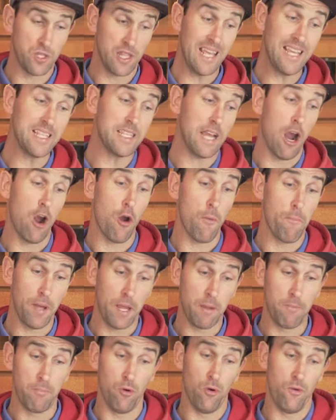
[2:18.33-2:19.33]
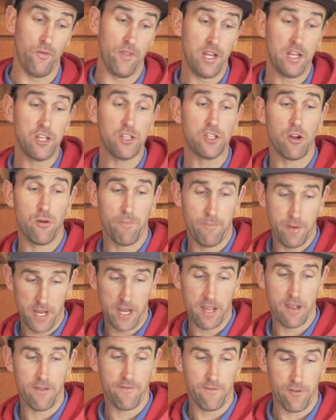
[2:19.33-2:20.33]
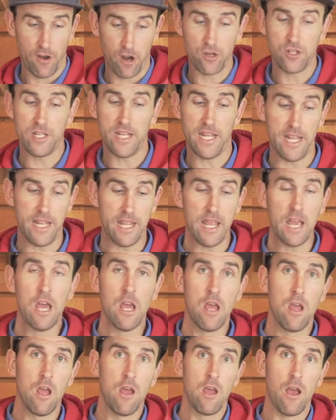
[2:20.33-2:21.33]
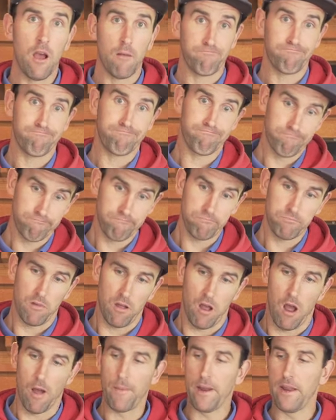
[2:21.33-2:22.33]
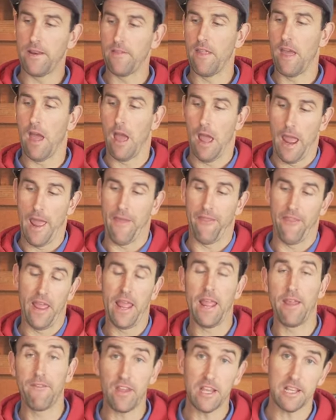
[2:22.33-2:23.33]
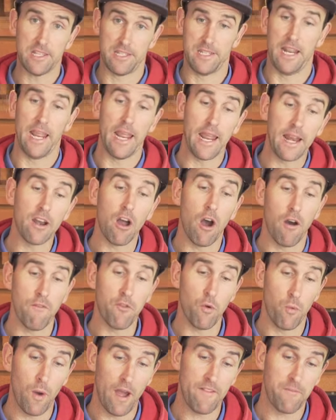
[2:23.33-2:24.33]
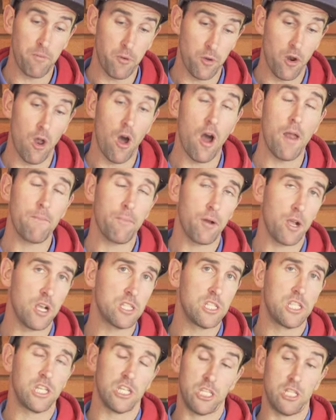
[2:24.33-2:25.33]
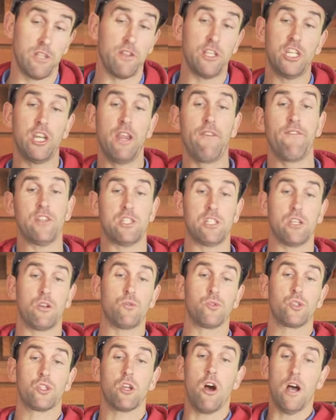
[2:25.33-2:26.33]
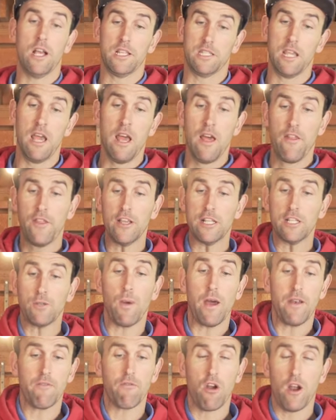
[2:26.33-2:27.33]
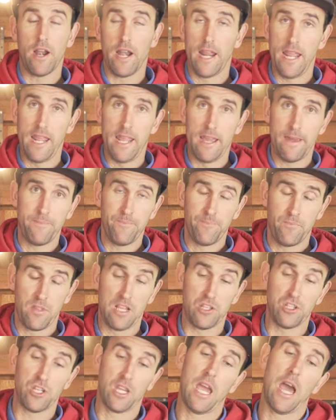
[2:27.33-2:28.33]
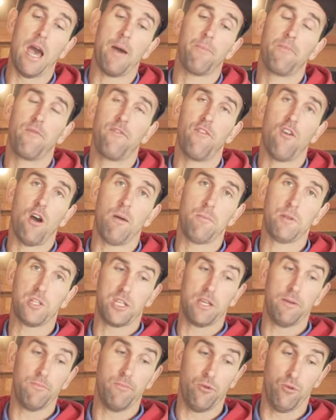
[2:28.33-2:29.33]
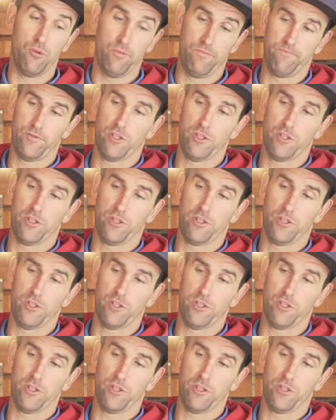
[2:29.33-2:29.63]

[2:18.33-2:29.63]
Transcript: These are a big board. These are a big floaty, I mean, at the heaviest end of the waveboard line because just the sheer physical size. This one right here is a carbon fibre skimboard.